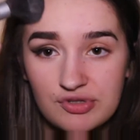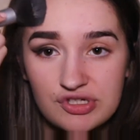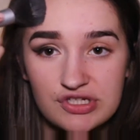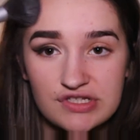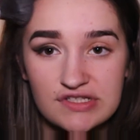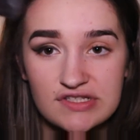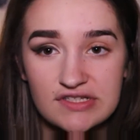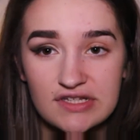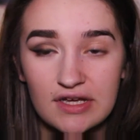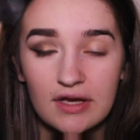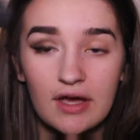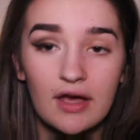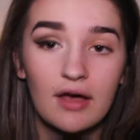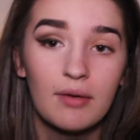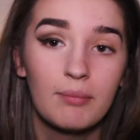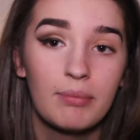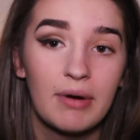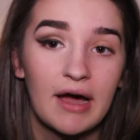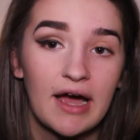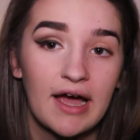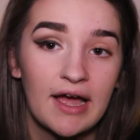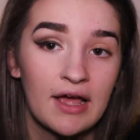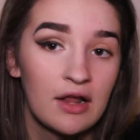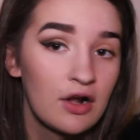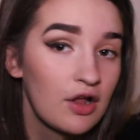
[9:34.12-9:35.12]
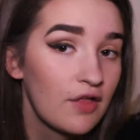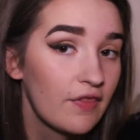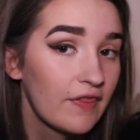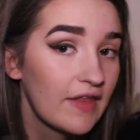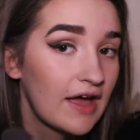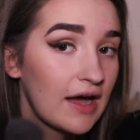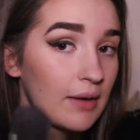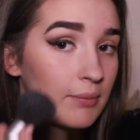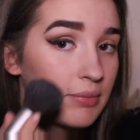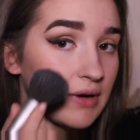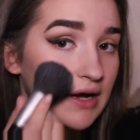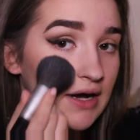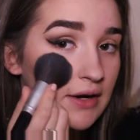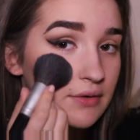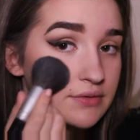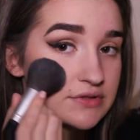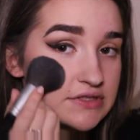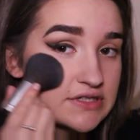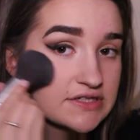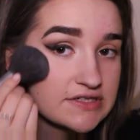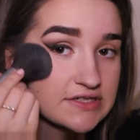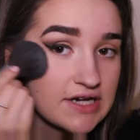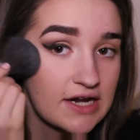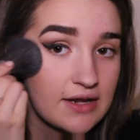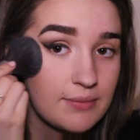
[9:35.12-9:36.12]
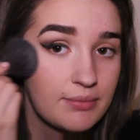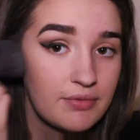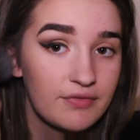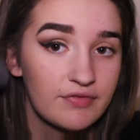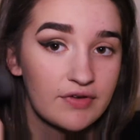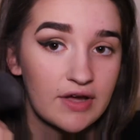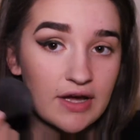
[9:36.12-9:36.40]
just a pile on that powder type of